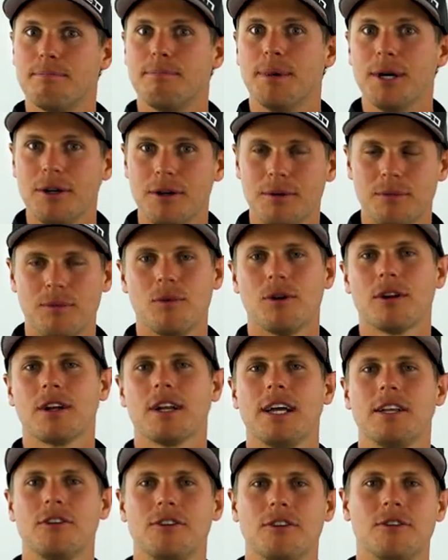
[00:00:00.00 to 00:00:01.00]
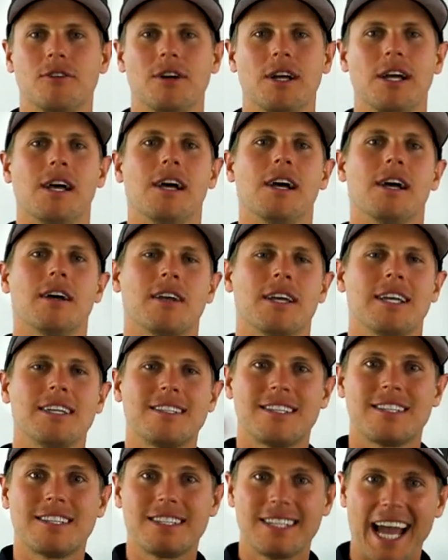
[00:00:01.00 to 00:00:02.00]
Boom, what did I do?
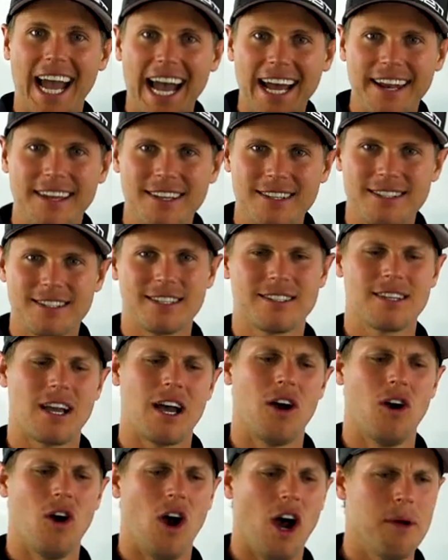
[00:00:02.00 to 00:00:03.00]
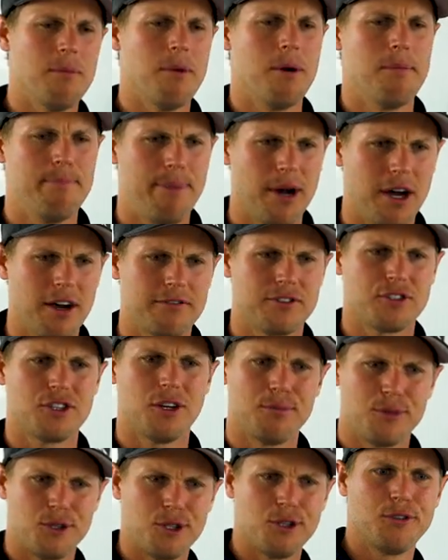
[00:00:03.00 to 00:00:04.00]
His status is I'm above
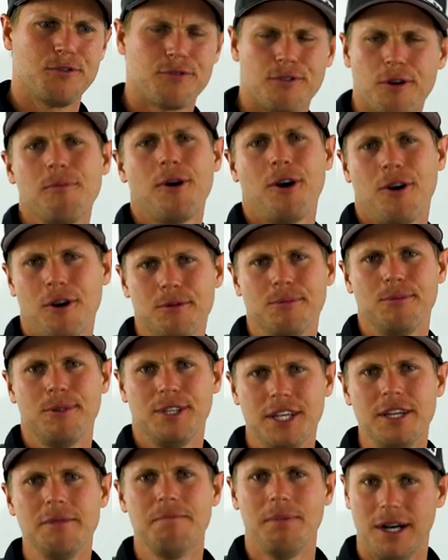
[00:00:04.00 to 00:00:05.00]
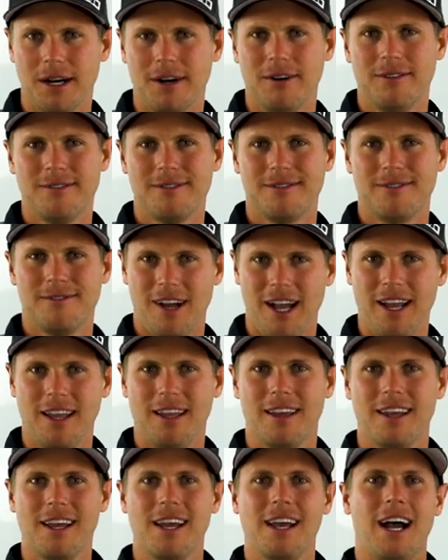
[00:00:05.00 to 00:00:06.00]
some dude from Home Depot,
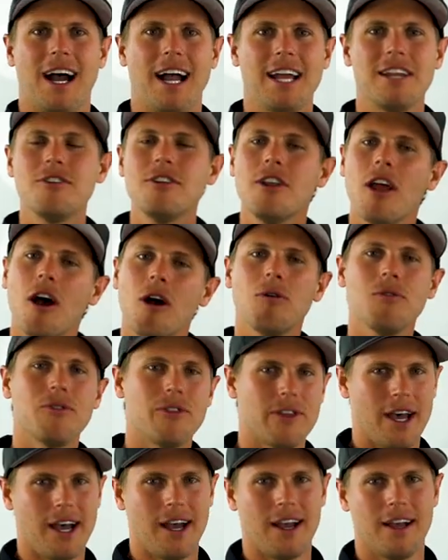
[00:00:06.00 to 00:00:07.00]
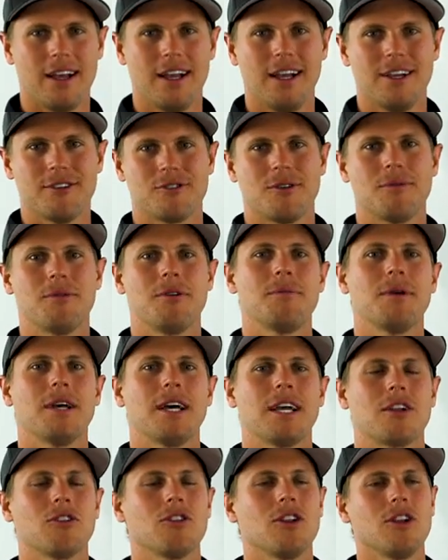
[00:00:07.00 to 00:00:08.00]
right? I know that. So I'm gonna be
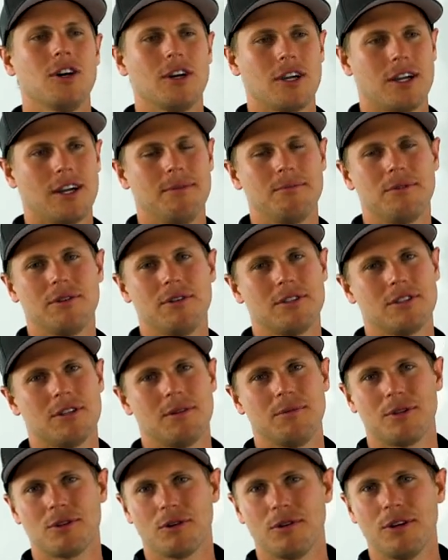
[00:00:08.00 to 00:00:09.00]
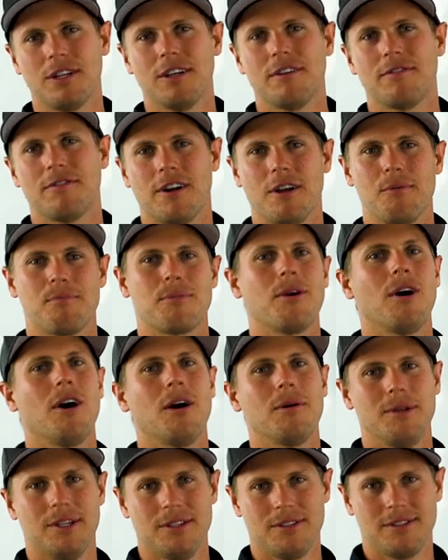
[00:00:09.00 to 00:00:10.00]
like, look, I'm doing something totally different, I
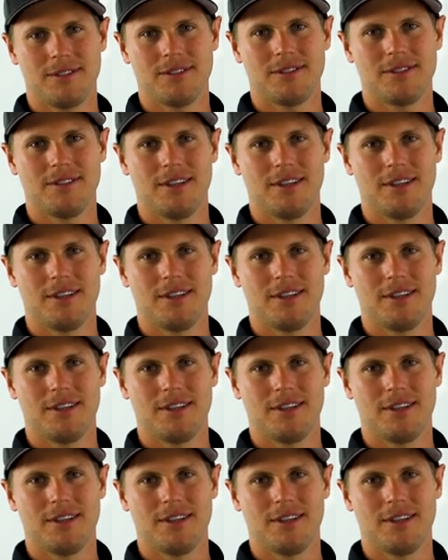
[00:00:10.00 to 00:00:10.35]
promise.